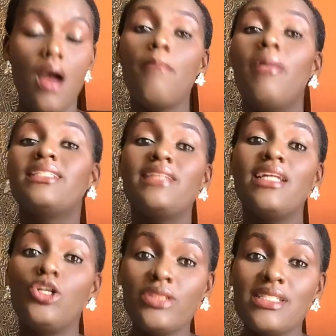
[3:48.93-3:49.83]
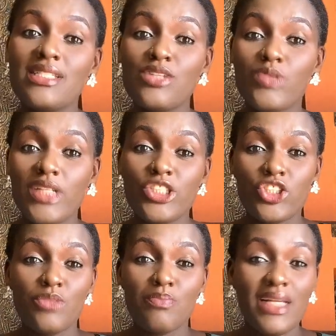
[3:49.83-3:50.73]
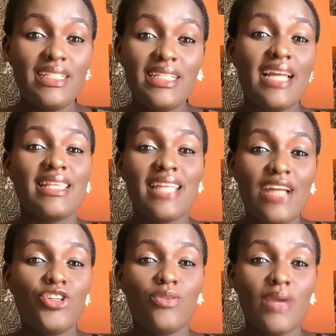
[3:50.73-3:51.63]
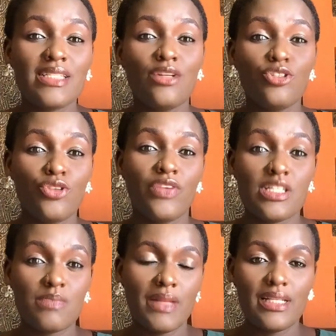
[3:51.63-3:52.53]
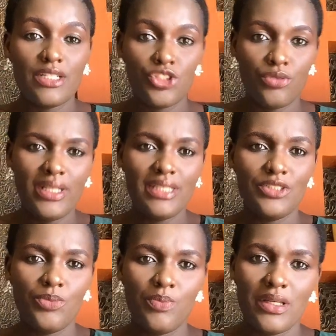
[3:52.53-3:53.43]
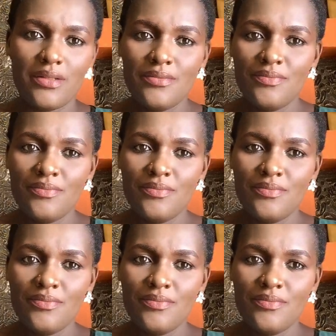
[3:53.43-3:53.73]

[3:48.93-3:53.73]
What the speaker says: But in a long distance relationship, my dear, that requires a lot of explanation. Why didn't you pick?